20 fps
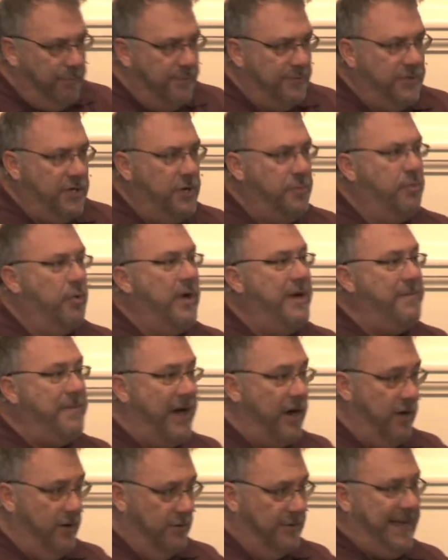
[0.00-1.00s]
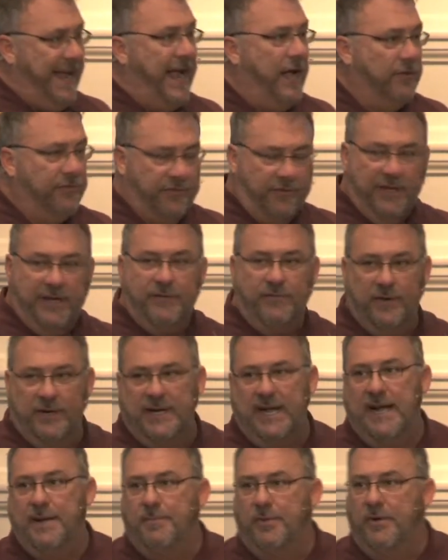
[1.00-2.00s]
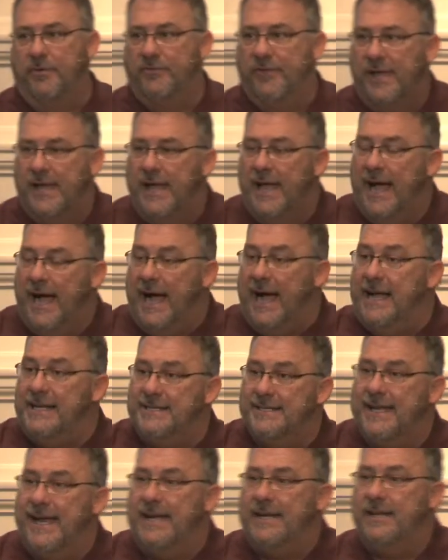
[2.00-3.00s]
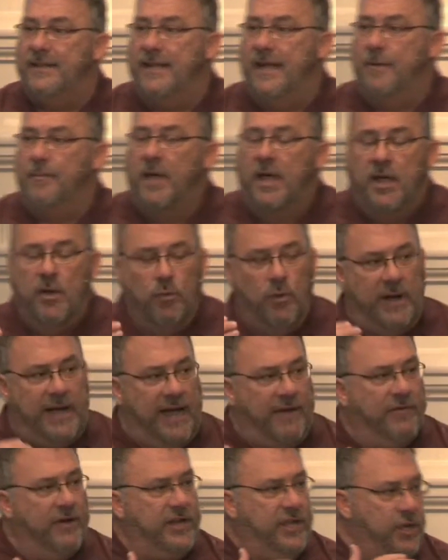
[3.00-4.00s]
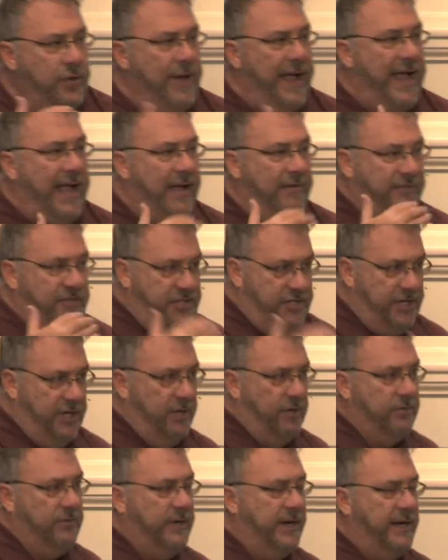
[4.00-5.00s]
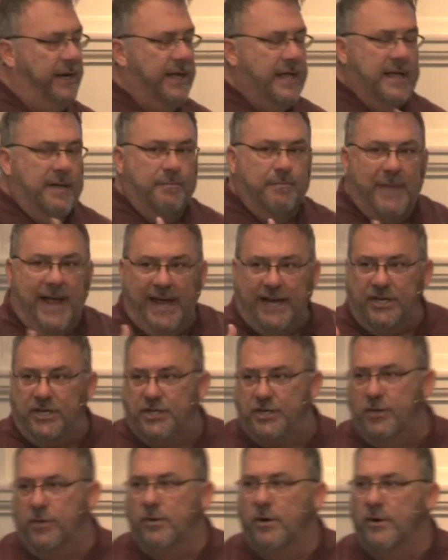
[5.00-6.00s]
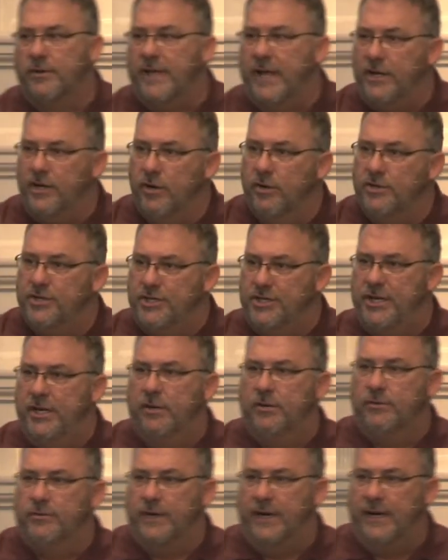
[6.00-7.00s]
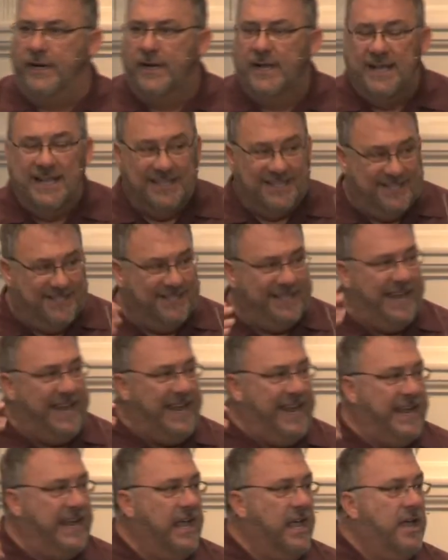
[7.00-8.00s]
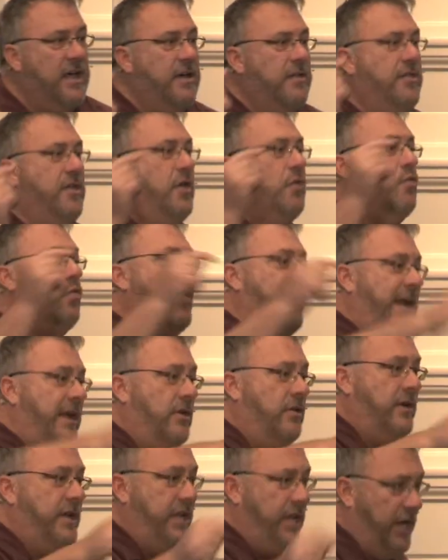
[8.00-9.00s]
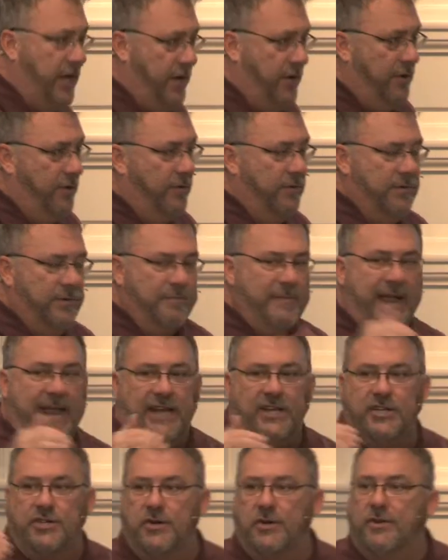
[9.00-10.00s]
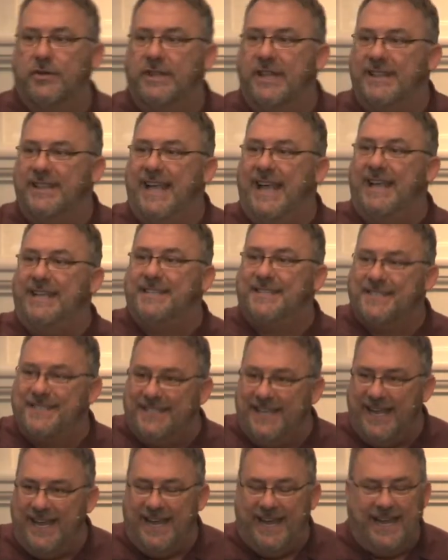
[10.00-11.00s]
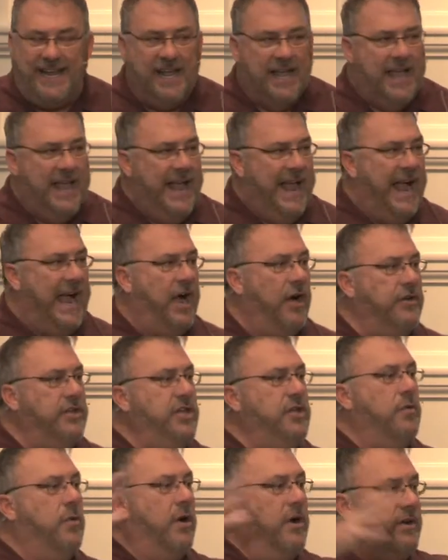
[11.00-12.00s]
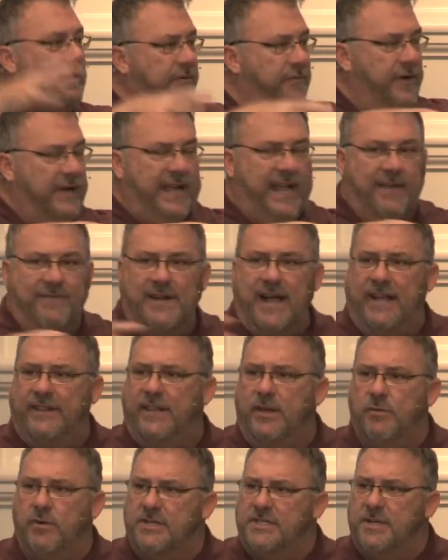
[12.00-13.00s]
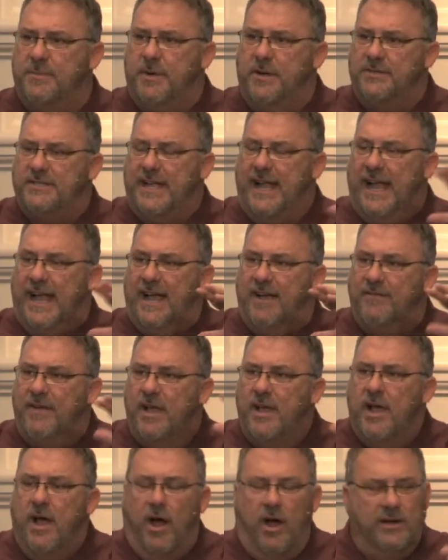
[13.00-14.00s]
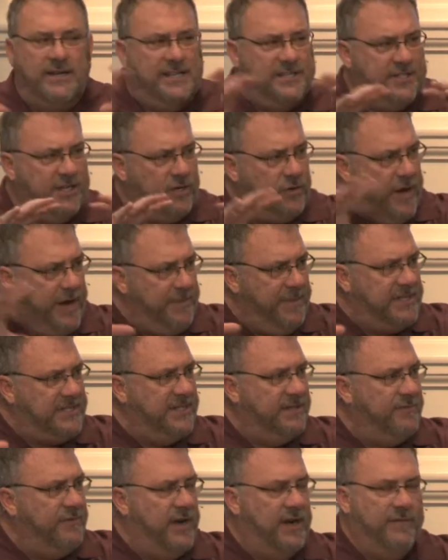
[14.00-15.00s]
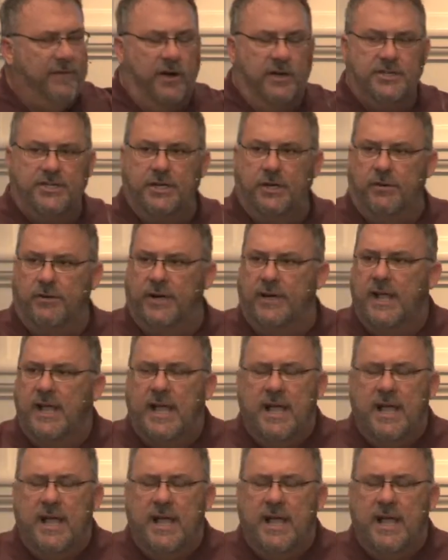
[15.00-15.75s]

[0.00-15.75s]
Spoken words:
do premarital counseling for couples, I say to them, whenever you have children, make sure that your children see the real you. Make sure that they see how you are to forgive. Not that we're supposed to have our disagreements in front of our children,